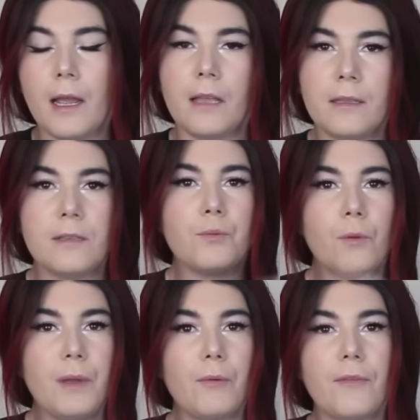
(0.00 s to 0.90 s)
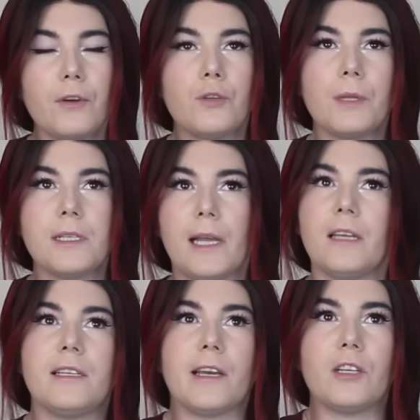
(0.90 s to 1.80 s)
and this will be referred to in the
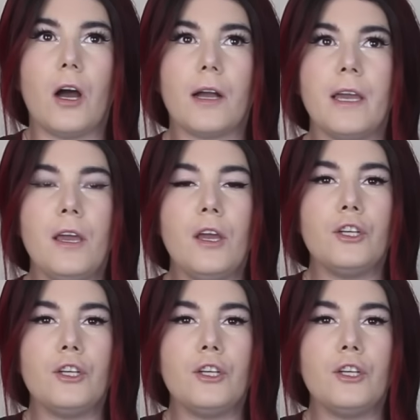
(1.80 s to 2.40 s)
second TikTok,